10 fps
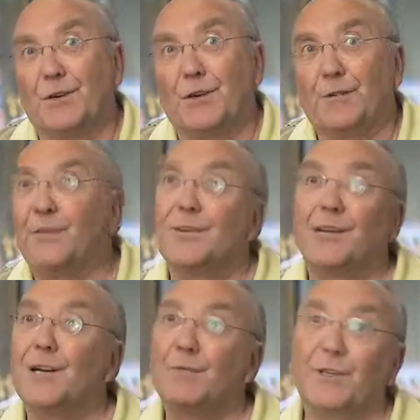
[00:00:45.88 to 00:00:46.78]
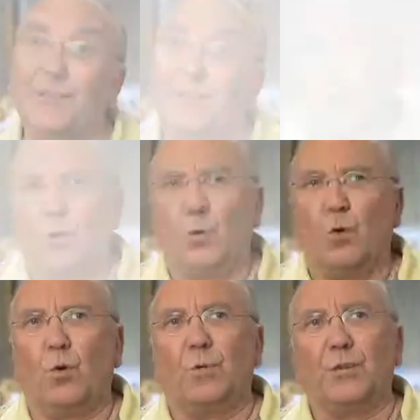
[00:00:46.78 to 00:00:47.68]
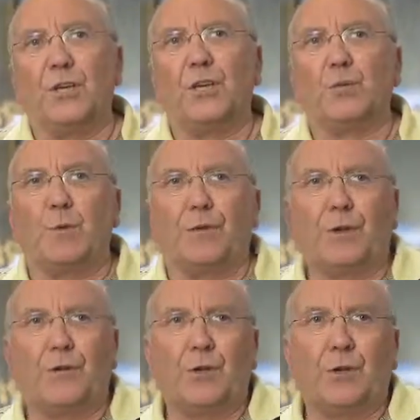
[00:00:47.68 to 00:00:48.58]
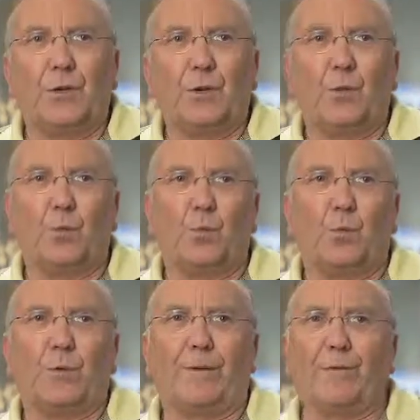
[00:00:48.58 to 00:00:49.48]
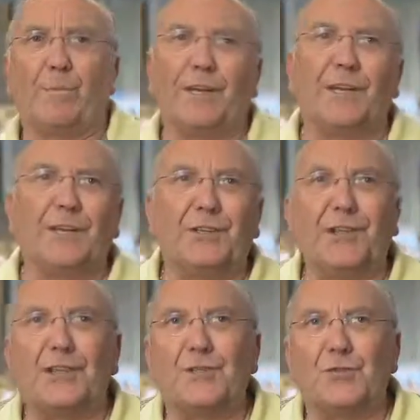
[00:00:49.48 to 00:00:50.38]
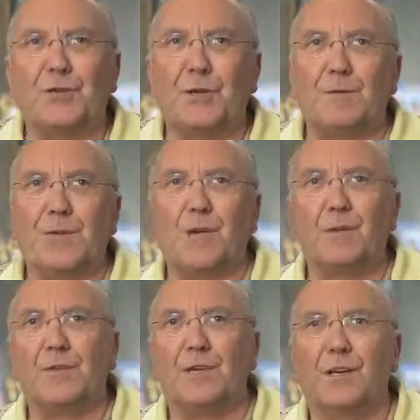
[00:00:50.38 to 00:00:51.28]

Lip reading: of the time, really. Well, over the years, we've had many decent trips out.